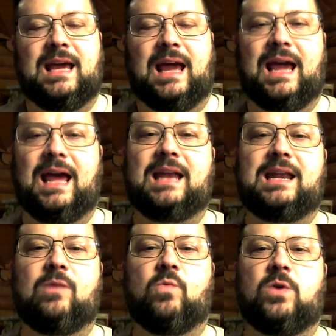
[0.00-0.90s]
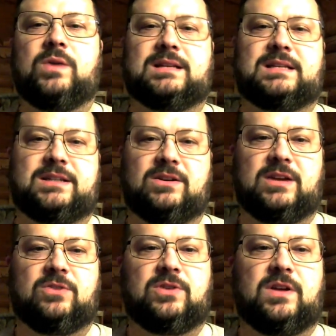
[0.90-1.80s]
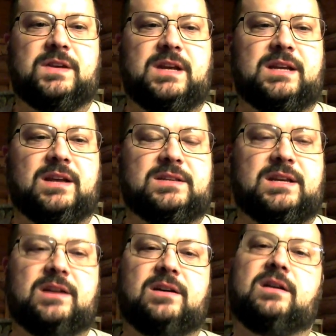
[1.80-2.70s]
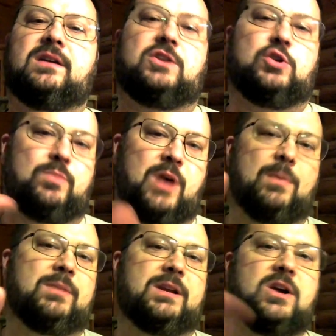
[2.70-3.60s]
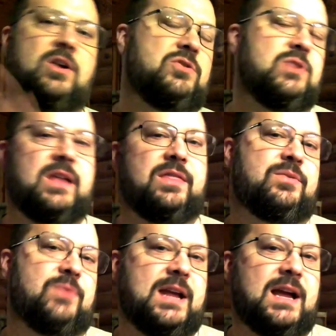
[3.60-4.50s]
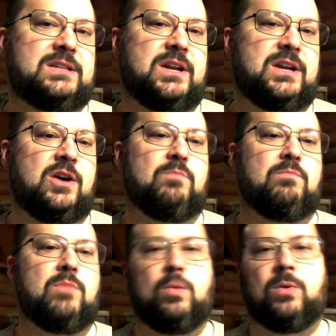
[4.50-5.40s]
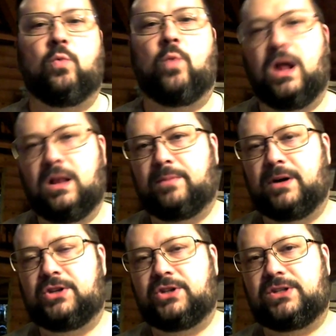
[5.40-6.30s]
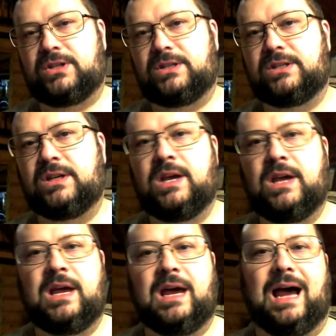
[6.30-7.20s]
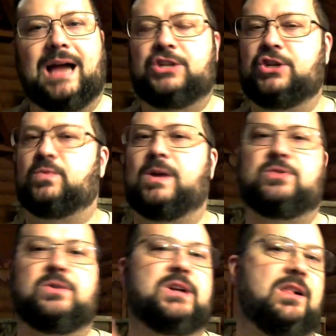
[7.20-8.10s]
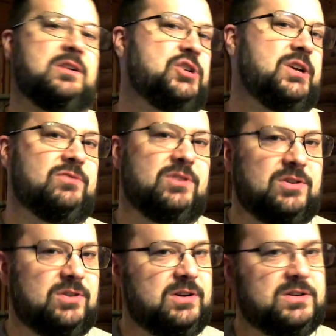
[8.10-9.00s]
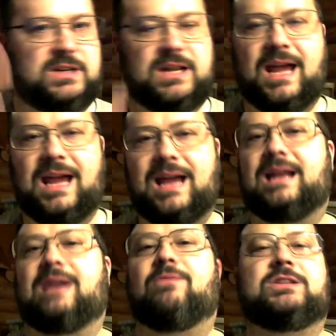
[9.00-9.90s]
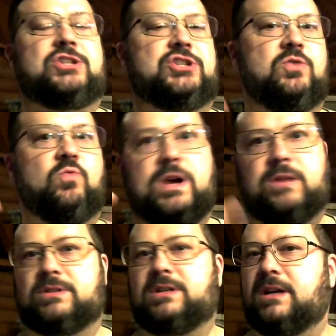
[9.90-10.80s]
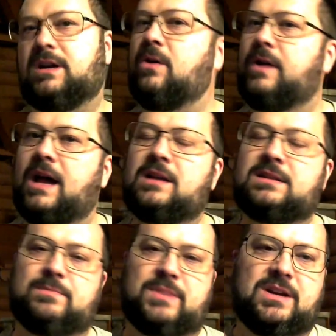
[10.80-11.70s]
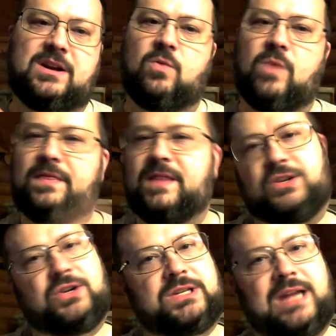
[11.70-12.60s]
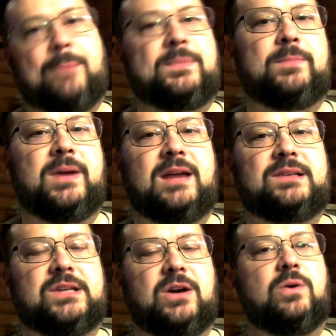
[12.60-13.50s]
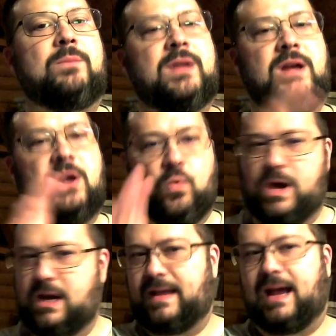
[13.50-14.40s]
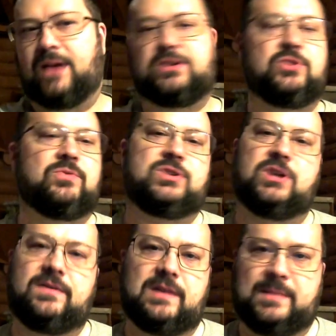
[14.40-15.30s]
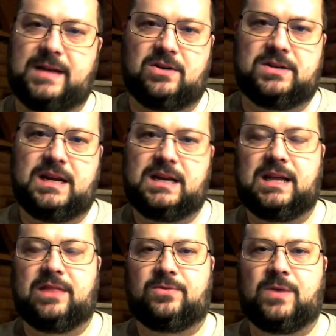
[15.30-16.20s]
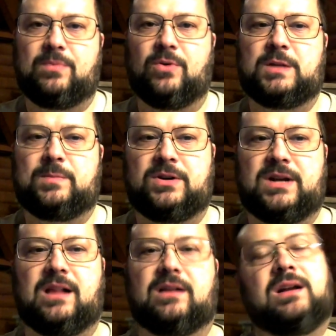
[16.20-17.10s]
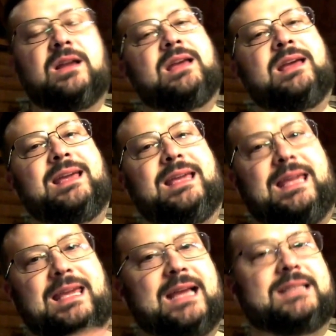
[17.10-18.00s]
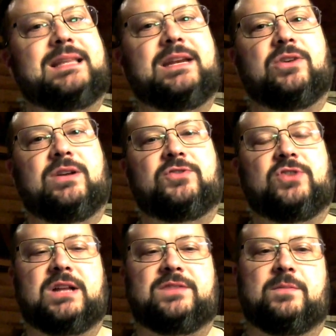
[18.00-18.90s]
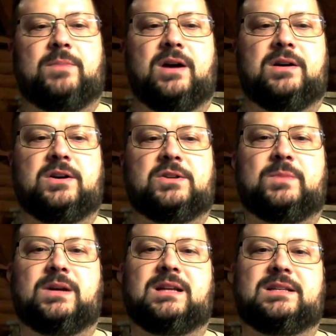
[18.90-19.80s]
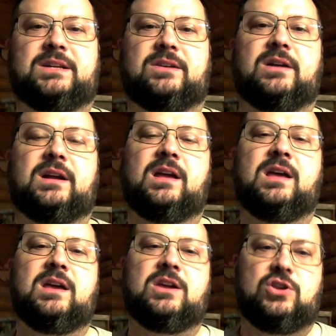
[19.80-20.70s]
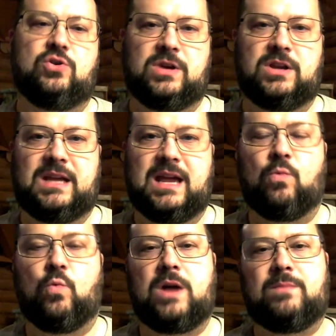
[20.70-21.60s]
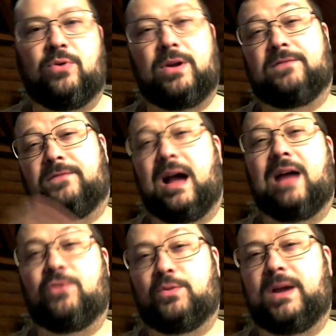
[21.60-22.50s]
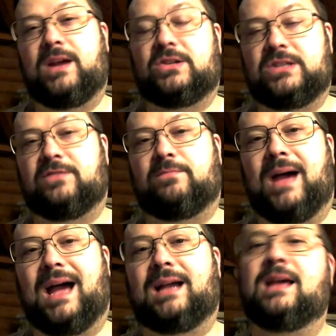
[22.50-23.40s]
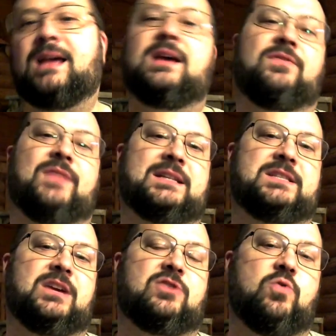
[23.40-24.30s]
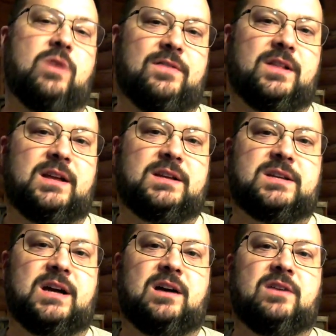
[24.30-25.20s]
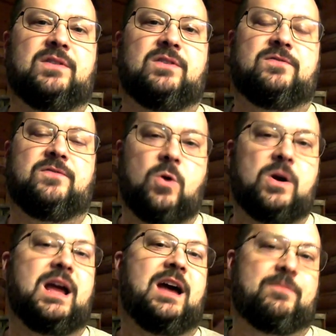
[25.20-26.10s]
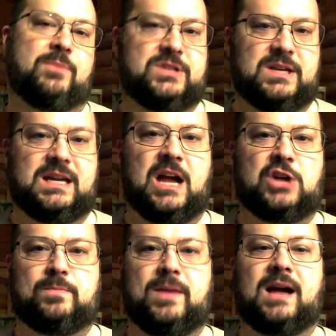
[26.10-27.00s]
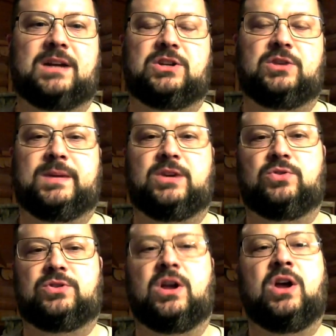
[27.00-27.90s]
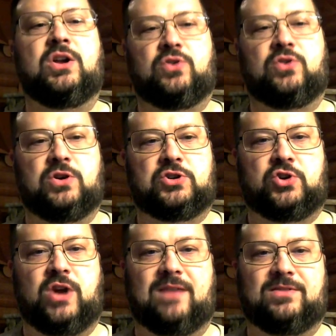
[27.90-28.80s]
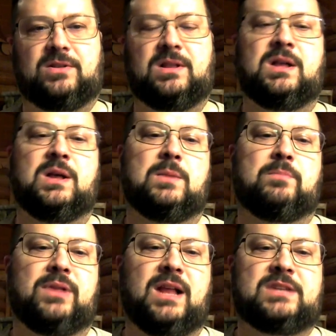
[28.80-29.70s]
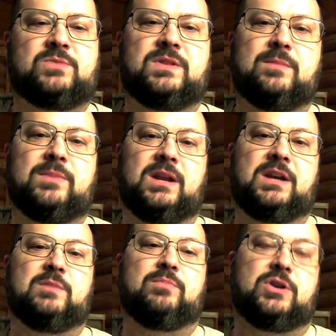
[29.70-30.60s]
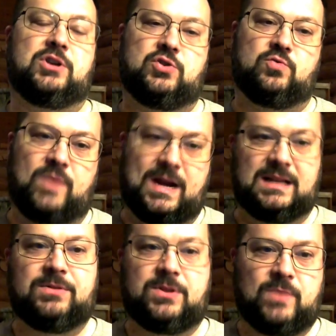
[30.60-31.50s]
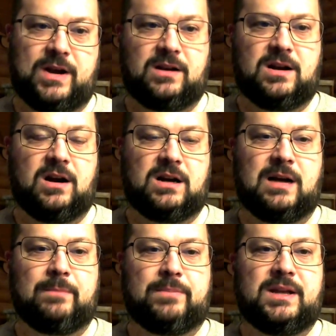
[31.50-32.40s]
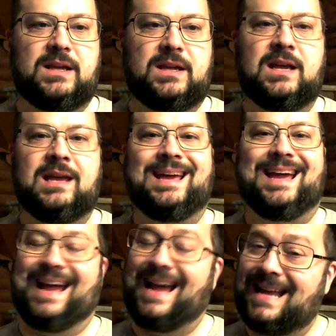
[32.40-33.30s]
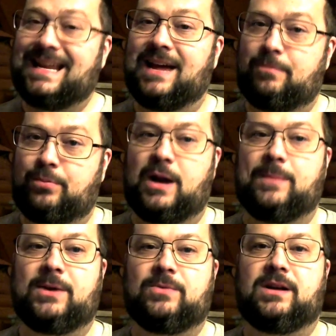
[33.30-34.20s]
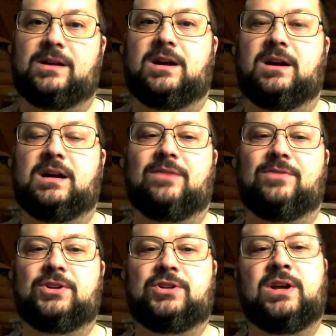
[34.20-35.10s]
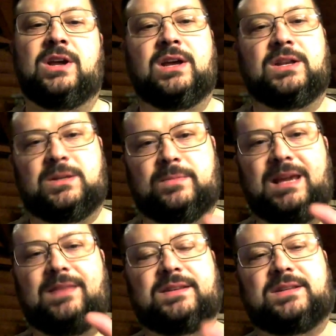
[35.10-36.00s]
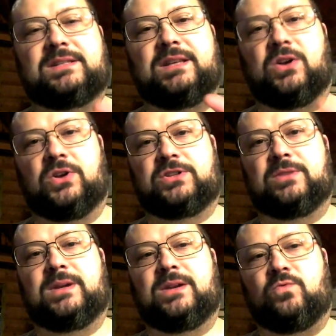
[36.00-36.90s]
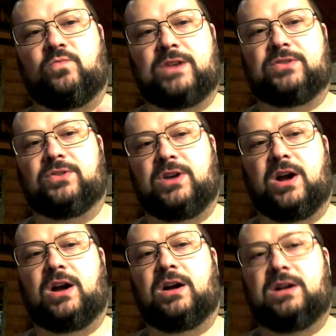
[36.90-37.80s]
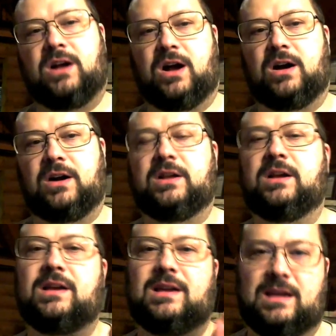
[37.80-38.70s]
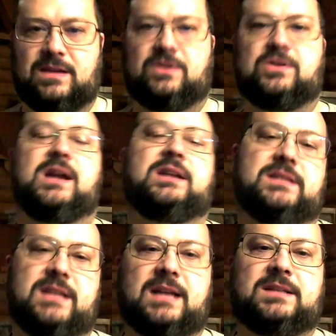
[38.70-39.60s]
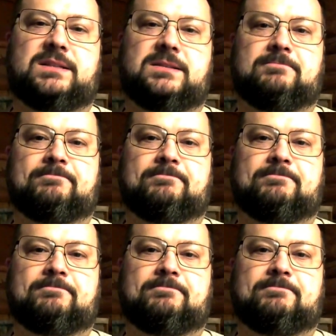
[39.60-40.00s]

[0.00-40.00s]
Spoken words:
And I won't necessarily go into all the details here. You probably know you get 3x on all mobile wallet purchases. I just went to a Dollar General earlier today, and I wasn't sure what it was going to code as, but you know what? They took tap to pay, so went on the Altitude Reserve, and I'm guaranteed to get 3 points per dollar. Yes, they don't have transfer partners, but considering you can get 1.5 with Pay Yourself Back, that's the equivalent of 4.5% cash back to be used towards travel. Plus, with the ability to book directly with the rental car company and have primary rental car coverage, to me, this is the ultimate rental car card in the United States.